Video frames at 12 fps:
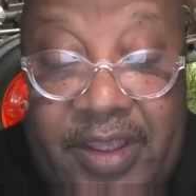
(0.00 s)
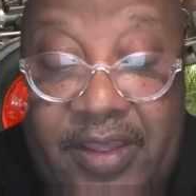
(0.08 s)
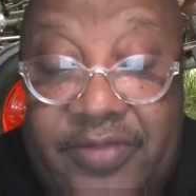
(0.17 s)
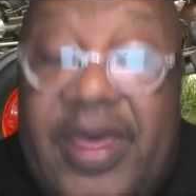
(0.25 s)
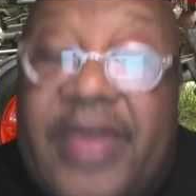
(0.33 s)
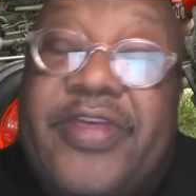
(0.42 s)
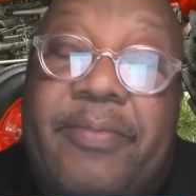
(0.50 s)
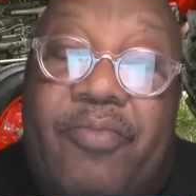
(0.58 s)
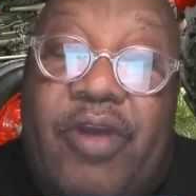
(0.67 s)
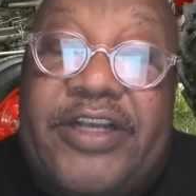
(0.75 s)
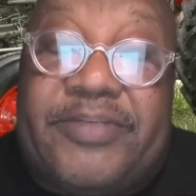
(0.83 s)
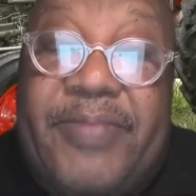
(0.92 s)
That then
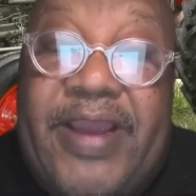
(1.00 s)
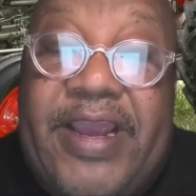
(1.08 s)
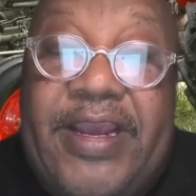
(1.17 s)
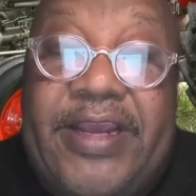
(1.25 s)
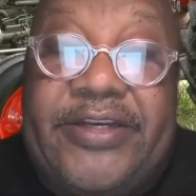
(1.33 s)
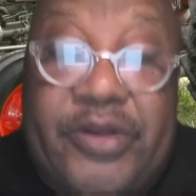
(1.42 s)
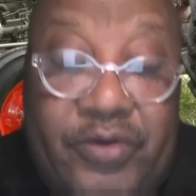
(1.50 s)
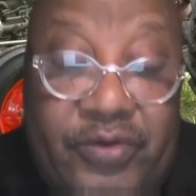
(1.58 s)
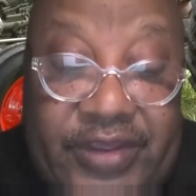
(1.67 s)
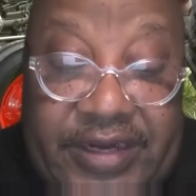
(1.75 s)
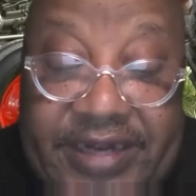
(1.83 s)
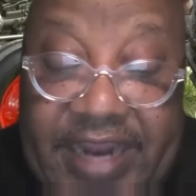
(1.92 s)
brings me to
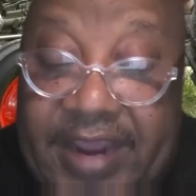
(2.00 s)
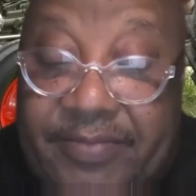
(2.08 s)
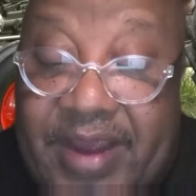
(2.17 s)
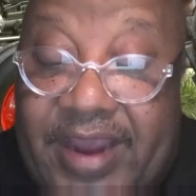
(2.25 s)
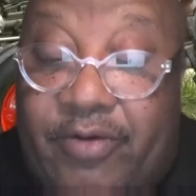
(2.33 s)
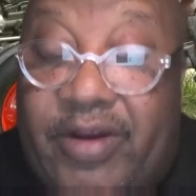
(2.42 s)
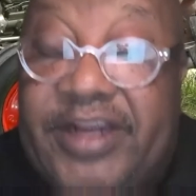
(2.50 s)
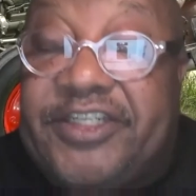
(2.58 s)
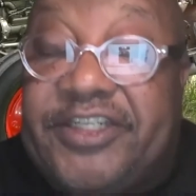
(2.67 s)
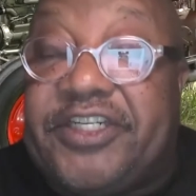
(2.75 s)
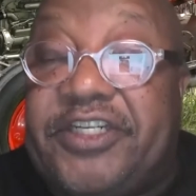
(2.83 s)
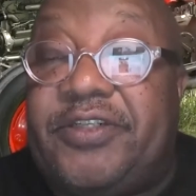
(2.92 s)
the tech
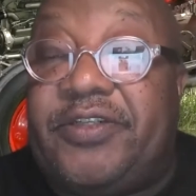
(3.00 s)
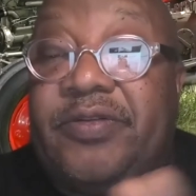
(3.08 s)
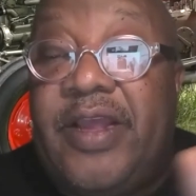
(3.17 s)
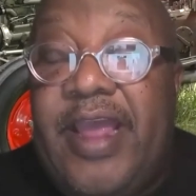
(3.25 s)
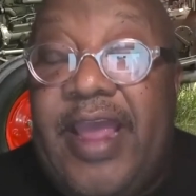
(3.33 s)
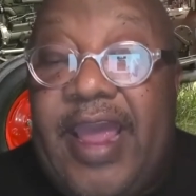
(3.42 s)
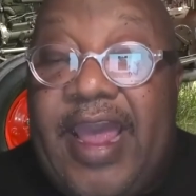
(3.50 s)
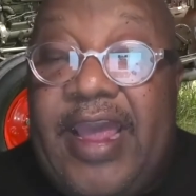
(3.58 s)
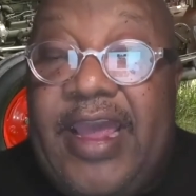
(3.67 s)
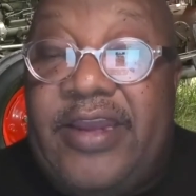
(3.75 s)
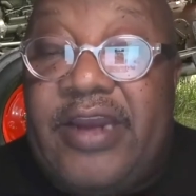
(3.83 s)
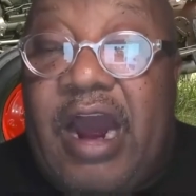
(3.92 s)
migration
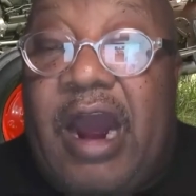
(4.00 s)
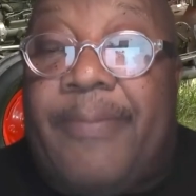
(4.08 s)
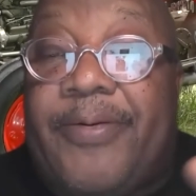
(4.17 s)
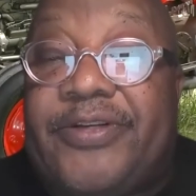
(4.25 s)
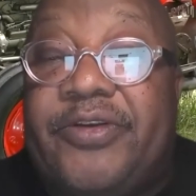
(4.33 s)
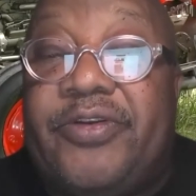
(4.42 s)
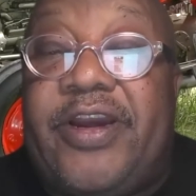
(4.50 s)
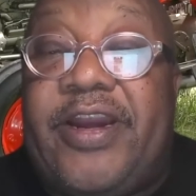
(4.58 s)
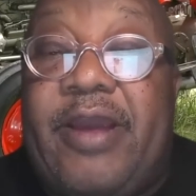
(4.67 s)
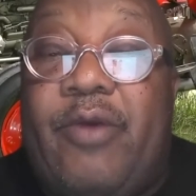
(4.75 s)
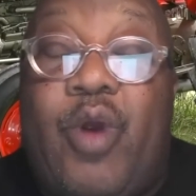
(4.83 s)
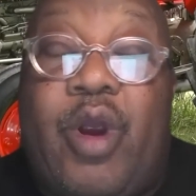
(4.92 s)
and opportunity
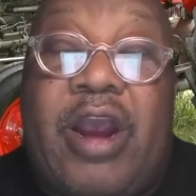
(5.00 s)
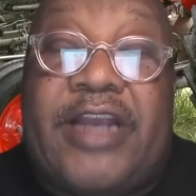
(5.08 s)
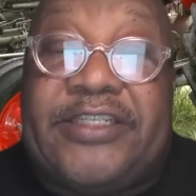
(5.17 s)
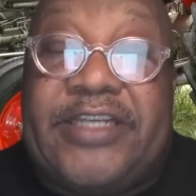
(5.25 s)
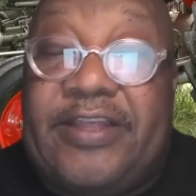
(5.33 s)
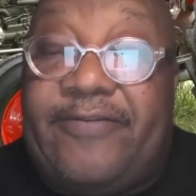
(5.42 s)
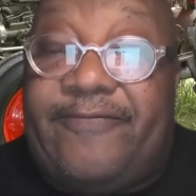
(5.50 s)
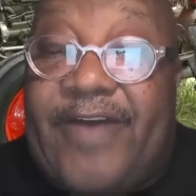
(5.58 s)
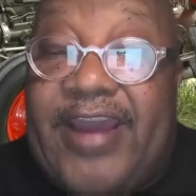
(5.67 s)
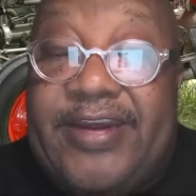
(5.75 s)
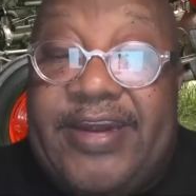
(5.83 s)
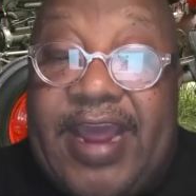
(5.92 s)
and where I see the
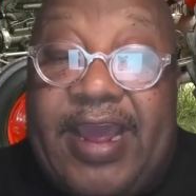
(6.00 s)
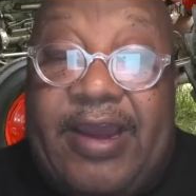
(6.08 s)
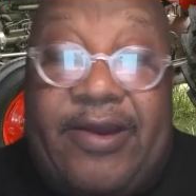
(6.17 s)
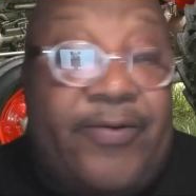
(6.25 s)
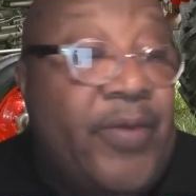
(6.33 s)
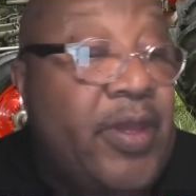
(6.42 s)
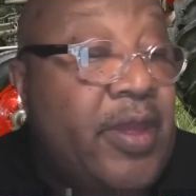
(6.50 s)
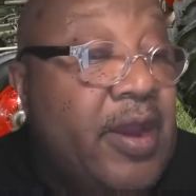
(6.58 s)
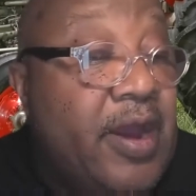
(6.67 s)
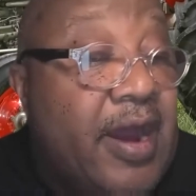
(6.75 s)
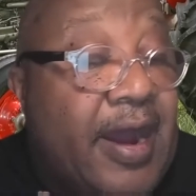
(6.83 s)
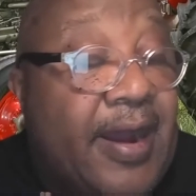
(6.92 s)
fight now,
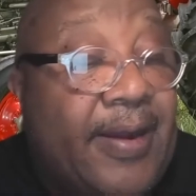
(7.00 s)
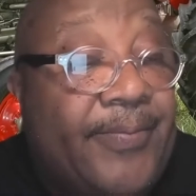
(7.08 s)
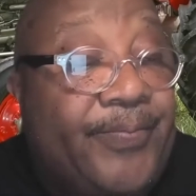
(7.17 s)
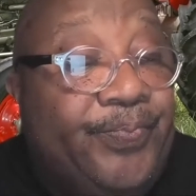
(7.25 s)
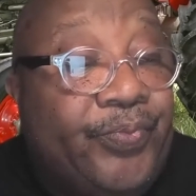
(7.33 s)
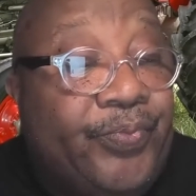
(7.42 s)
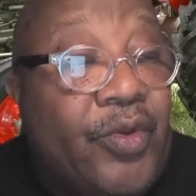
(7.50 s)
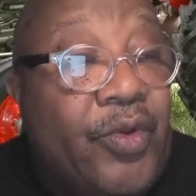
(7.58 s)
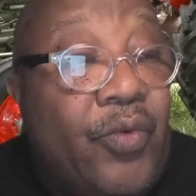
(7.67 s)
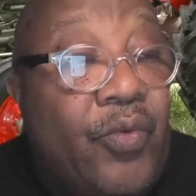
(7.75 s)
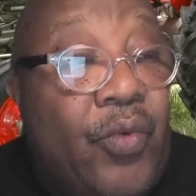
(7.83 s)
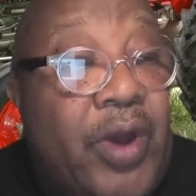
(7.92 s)
um,
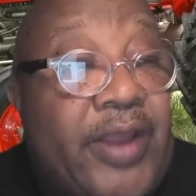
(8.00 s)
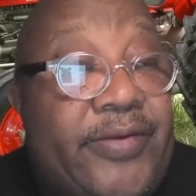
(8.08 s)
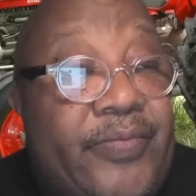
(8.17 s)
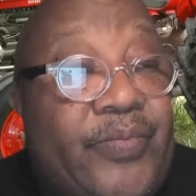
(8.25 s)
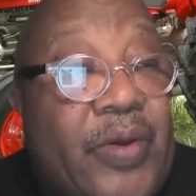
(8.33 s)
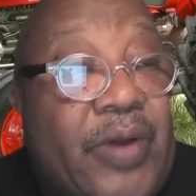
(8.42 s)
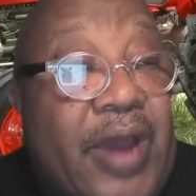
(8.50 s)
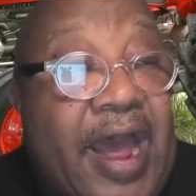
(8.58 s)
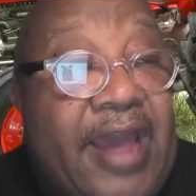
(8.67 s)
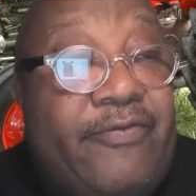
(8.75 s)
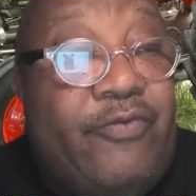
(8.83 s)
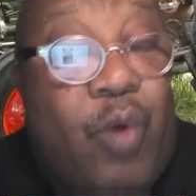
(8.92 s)
what
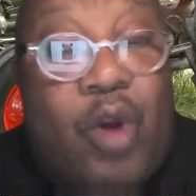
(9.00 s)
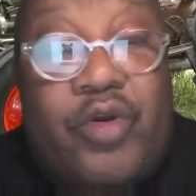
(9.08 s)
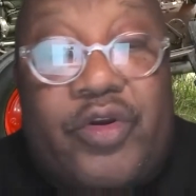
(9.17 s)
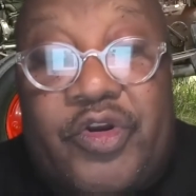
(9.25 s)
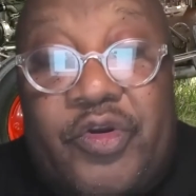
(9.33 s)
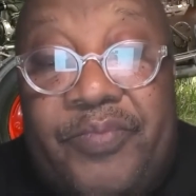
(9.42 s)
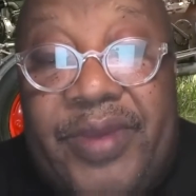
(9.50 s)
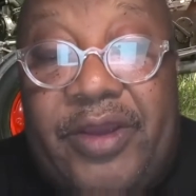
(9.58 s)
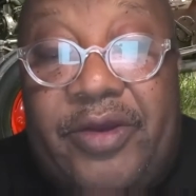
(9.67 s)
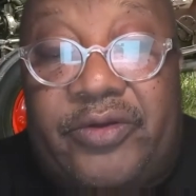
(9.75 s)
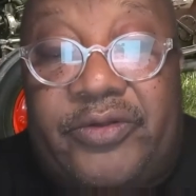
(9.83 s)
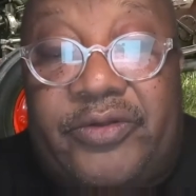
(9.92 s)
I've worked to
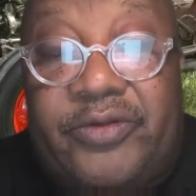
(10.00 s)
build,